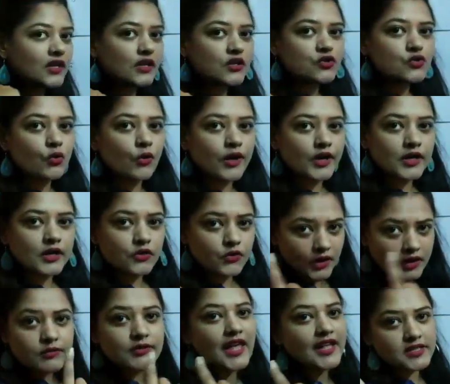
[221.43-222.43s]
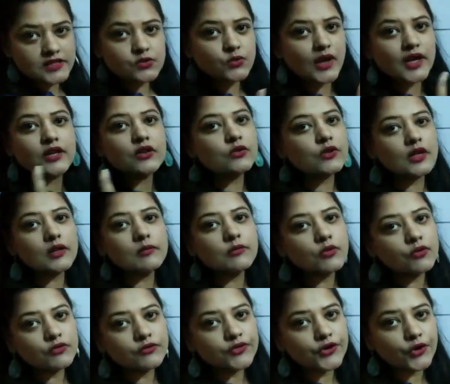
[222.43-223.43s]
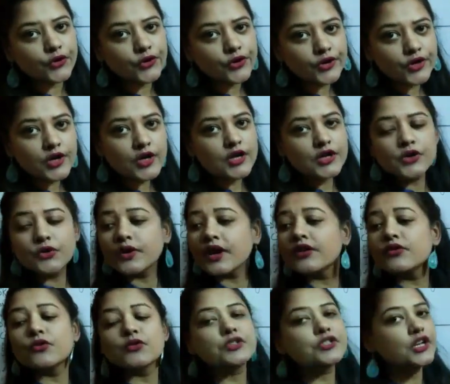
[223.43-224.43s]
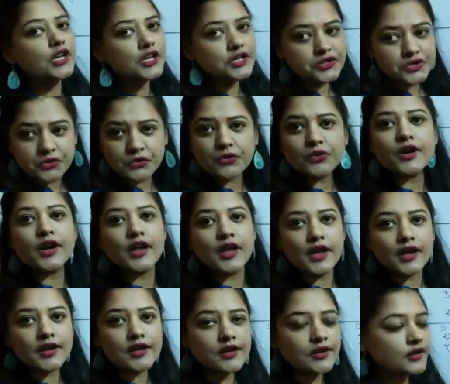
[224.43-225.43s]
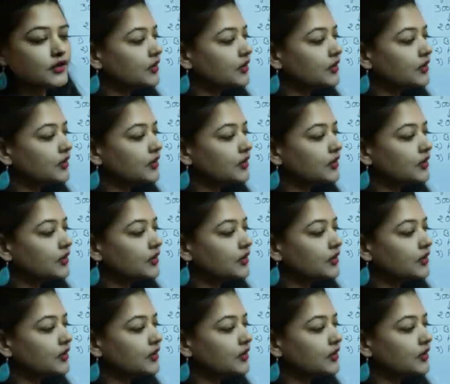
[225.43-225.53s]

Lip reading: spines where they join, that's why you can rotate your